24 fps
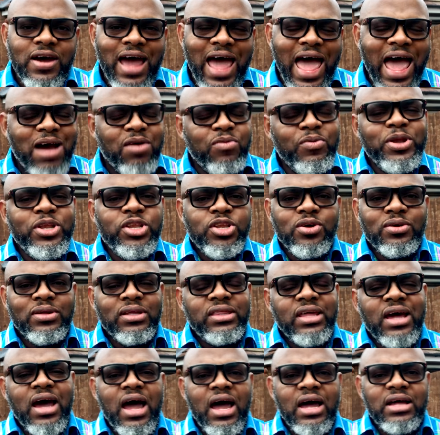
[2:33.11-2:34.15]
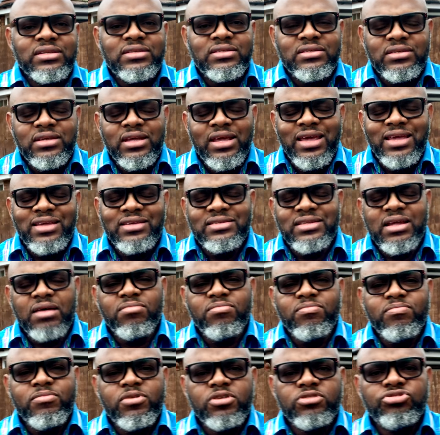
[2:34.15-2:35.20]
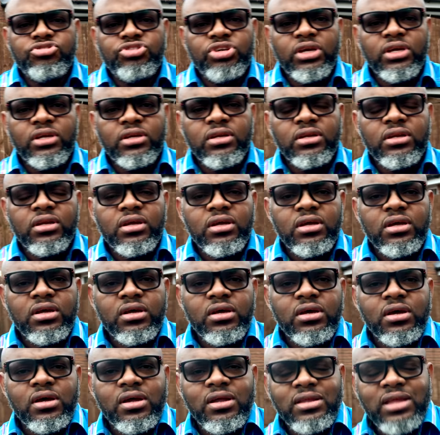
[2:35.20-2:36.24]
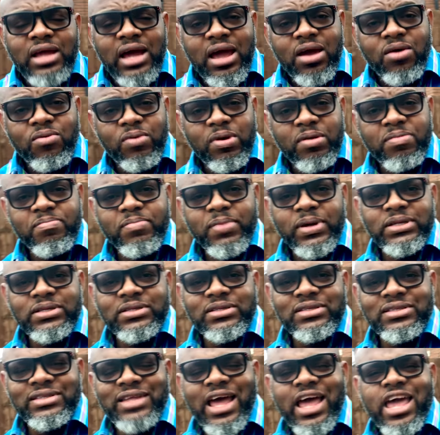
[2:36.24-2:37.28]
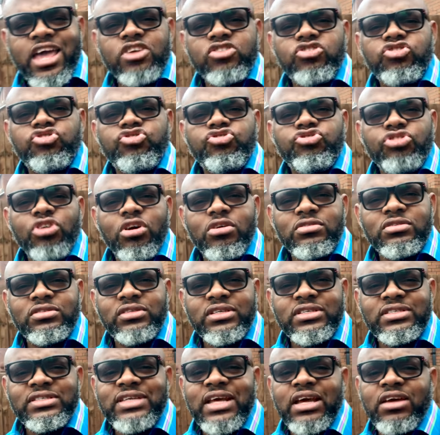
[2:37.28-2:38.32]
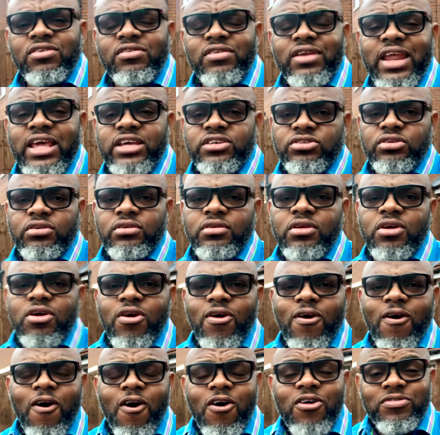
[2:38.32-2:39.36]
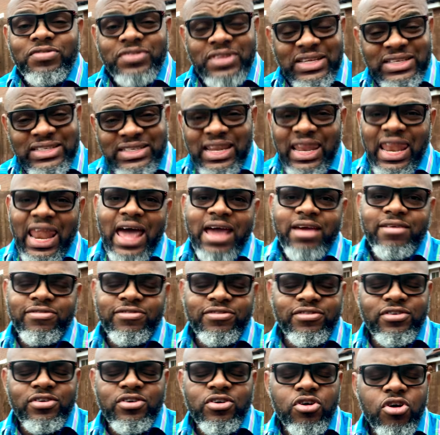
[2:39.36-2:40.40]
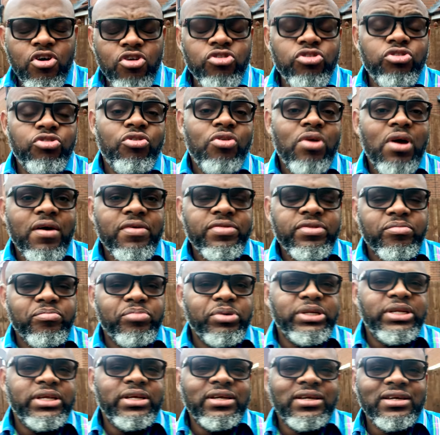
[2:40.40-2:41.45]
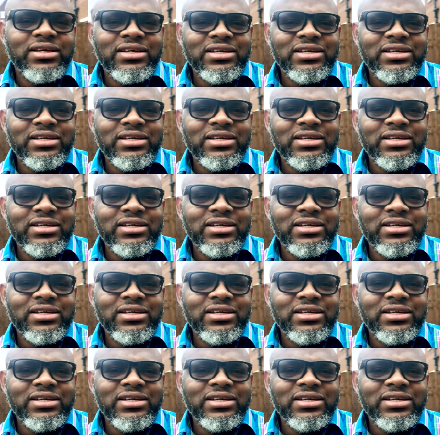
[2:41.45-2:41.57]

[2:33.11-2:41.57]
And we know that the heart is that machine, that equipment that ensures the circulation of this life throughout the body.